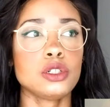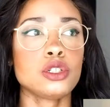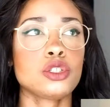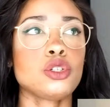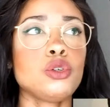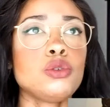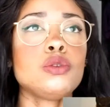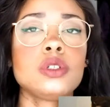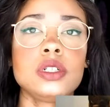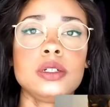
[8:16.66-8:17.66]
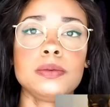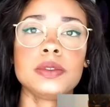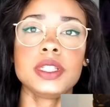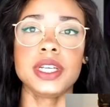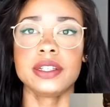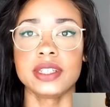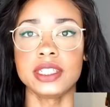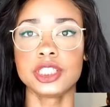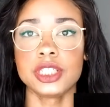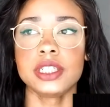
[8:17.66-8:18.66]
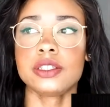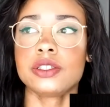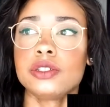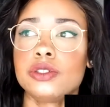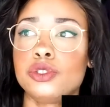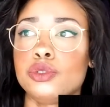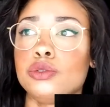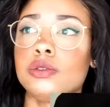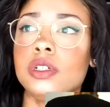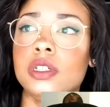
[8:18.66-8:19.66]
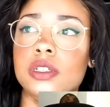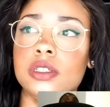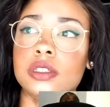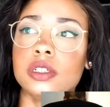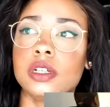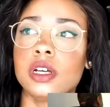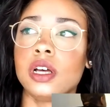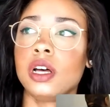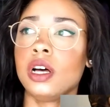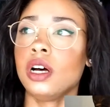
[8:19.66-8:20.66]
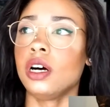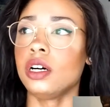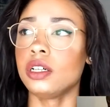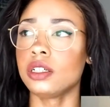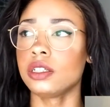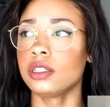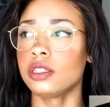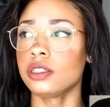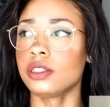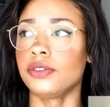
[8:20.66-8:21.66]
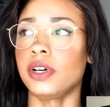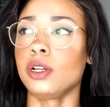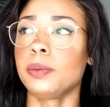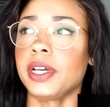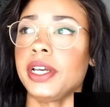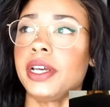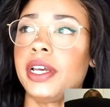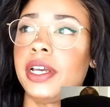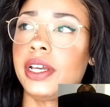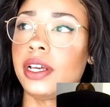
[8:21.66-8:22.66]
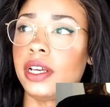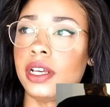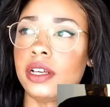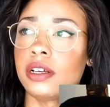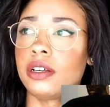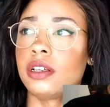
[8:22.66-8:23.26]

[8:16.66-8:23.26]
so um, the intention is to uh, uh, develop a, a, a, uh,